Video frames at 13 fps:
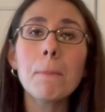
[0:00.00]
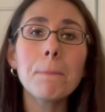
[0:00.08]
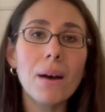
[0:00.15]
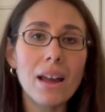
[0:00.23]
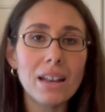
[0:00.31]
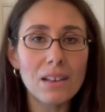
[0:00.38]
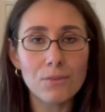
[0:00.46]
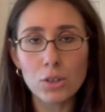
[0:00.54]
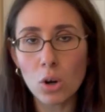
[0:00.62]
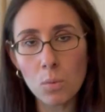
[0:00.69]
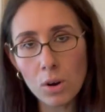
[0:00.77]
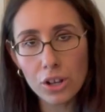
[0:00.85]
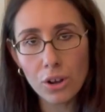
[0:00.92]
But if you
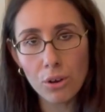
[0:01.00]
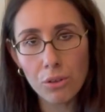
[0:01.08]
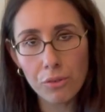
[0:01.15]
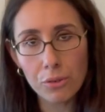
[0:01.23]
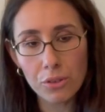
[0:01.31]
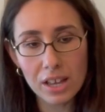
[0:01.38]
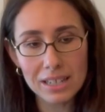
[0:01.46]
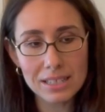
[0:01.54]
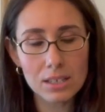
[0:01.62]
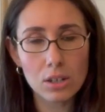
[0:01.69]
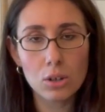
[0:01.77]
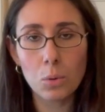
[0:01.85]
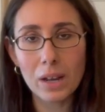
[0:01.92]
don't want to go through
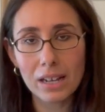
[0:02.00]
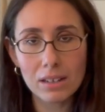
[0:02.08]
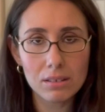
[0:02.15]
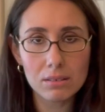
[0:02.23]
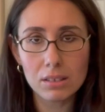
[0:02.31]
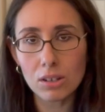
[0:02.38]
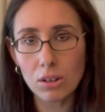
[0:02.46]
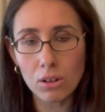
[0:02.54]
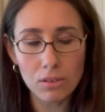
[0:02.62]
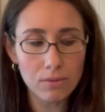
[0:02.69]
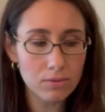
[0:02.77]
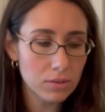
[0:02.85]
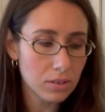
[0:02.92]
this quick
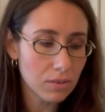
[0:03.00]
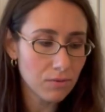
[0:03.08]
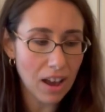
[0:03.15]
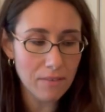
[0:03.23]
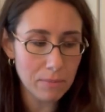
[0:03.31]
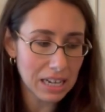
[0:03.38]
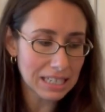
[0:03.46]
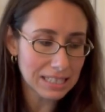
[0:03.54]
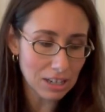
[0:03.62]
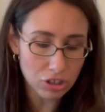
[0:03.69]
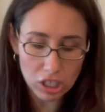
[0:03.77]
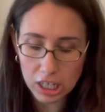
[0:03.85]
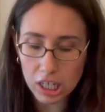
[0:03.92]
little 5-minute
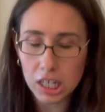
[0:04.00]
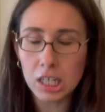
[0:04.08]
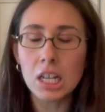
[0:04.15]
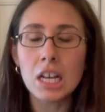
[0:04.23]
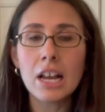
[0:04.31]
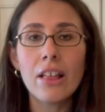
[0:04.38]
session here,